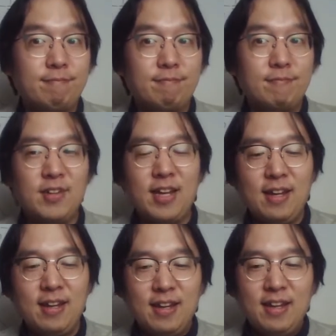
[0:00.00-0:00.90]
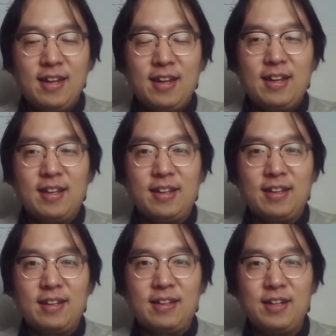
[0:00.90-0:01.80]
Okay?
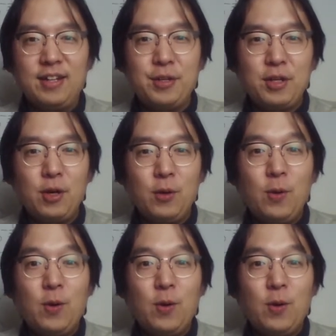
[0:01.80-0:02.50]
There you go.